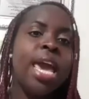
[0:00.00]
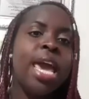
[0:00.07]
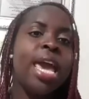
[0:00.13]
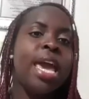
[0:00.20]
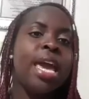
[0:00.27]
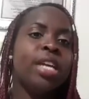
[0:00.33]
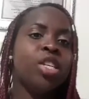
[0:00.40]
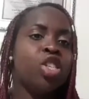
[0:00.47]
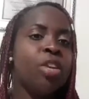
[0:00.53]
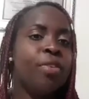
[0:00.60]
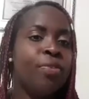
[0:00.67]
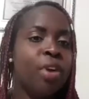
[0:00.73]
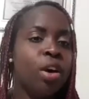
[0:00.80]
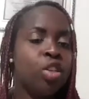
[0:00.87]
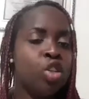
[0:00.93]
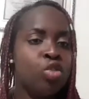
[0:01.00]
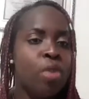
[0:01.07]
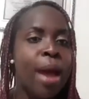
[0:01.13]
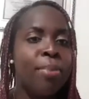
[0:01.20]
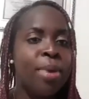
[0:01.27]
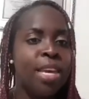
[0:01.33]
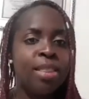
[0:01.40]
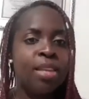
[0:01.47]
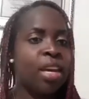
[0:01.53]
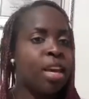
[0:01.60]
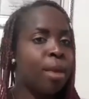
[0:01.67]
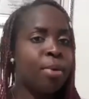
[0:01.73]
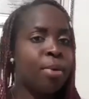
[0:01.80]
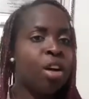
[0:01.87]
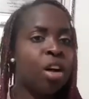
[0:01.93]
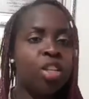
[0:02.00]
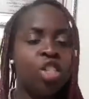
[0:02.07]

and she felt trapped in the cubicle.